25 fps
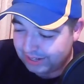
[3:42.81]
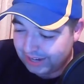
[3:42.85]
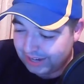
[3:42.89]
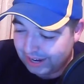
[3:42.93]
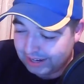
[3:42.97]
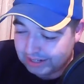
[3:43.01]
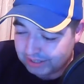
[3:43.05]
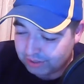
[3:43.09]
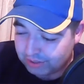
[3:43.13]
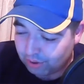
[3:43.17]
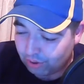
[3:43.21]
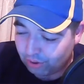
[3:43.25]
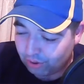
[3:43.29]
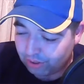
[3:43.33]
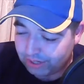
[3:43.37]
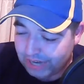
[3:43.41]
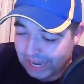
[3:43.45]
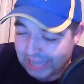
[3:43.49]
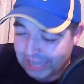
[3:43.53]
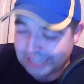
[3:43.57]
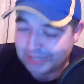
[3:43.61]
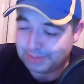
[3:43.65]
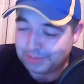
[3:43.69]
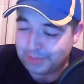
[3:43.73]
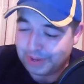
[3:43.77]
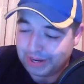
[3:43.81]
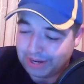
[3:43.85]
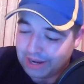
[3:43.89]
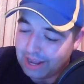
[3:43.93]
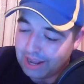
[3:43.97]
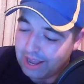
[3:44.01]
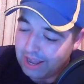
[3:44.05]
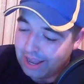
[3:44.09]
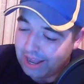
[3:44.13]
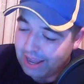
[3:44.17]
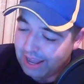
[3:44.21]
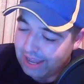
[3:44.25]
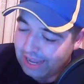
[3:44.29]
Dennis Hogan has been
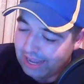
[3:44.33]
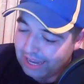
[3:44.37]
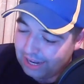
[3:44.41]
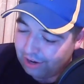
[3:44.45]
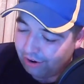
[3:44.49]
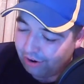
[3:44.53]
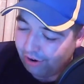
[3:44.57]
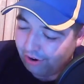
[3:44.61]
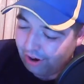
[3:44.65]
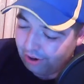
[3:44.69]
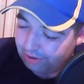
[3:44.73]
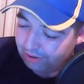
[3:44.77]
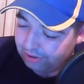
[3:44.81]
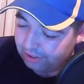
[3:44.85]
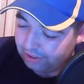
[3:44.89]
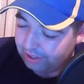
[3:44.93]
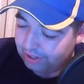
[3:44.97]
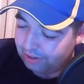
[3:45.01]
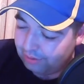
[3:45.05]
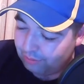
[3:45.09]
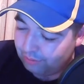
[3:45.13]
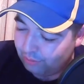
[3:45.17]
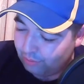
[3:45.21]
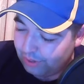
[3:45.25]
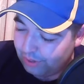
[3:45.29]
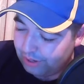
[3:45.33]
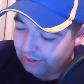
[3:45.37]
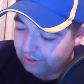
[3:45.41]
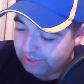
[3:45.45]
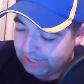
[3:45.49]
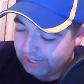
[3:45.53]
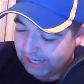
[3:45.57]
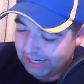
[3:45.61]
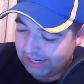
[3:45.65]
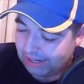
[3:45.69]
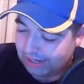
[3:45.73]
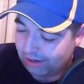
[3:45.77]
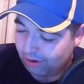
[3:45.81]
in or around the winner's
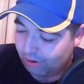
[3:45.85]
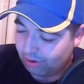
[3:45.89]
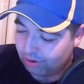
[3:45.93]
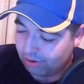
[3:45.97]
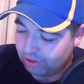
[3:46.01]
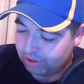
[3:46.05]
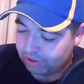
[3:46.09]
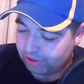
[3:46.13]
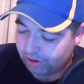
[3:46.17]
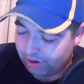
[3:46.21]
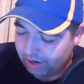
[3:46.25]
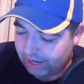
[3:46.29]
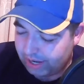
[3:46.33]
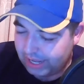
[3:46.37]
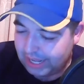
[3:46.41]
enclosure